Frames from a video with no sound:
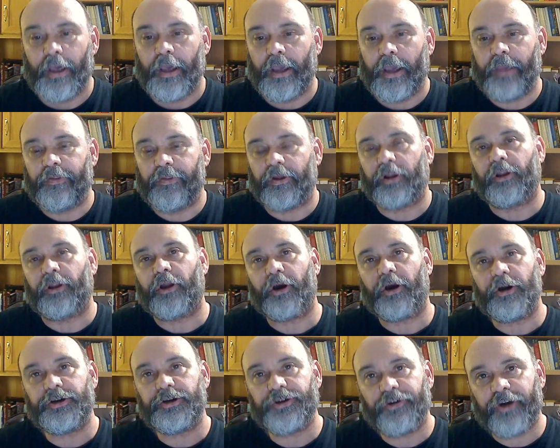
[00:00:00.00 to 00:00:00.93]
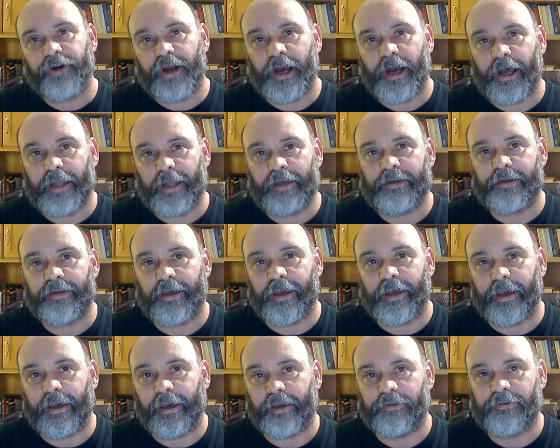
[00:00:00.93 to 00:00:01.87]
in the larger
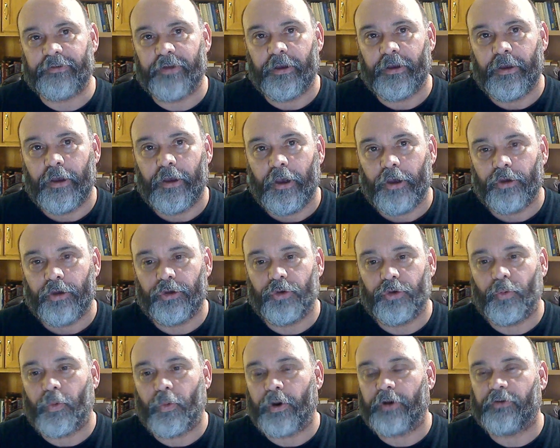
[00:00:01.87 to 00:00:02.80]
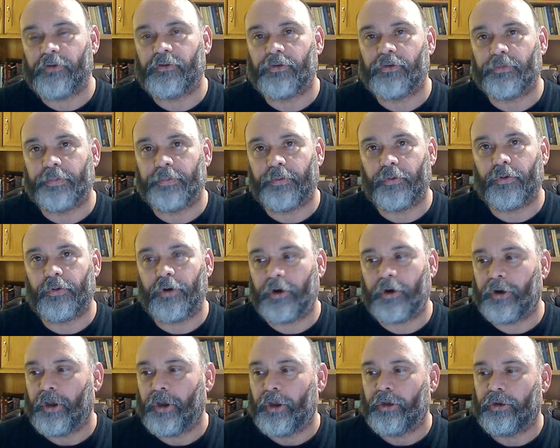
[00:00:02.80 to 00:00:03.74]
context, you want to
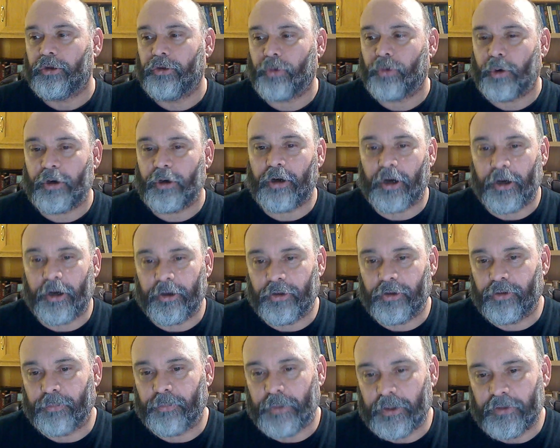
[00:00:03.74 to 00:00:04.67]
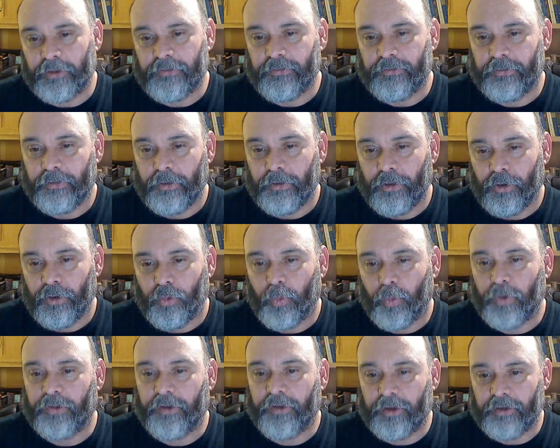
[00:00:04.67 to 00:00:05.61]
support your arguments
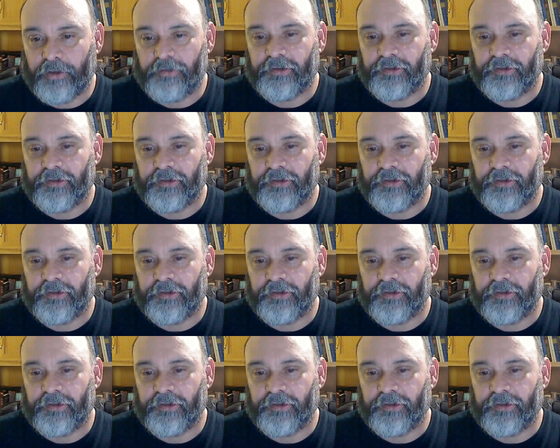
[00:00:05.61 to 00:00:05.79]
with good